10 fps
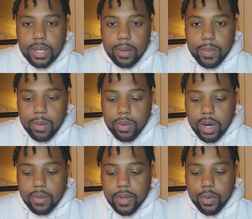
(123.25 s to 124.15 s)
a member
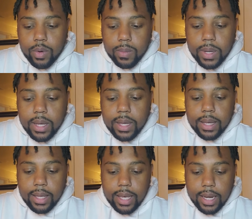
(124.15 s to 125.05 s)
of the group
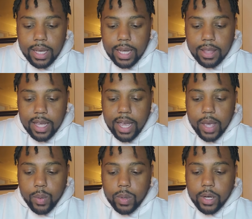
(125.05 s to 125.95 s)
Kitty and the
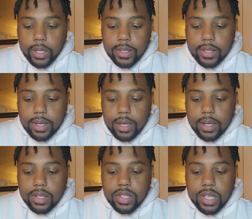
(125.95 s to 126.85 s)
Haywoods.
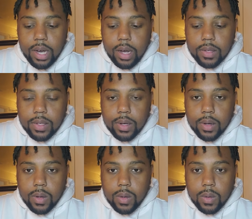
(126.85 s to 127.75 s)
She
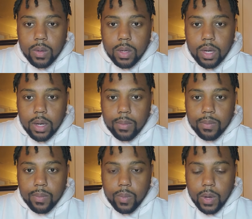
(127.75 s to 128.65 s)
also,
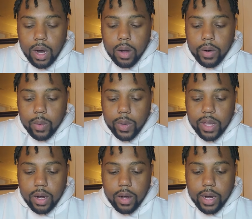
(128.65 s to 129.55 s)
her
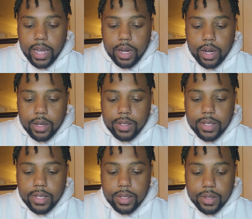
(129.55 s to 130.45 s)
and her
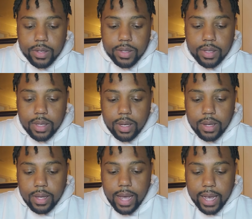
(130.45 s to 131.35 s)
sisters,
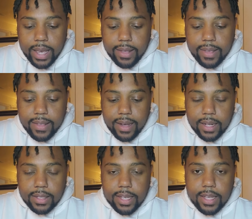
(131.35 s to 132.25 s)
I guess his
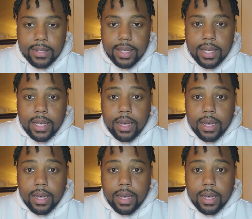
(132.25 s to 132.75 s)
aunties,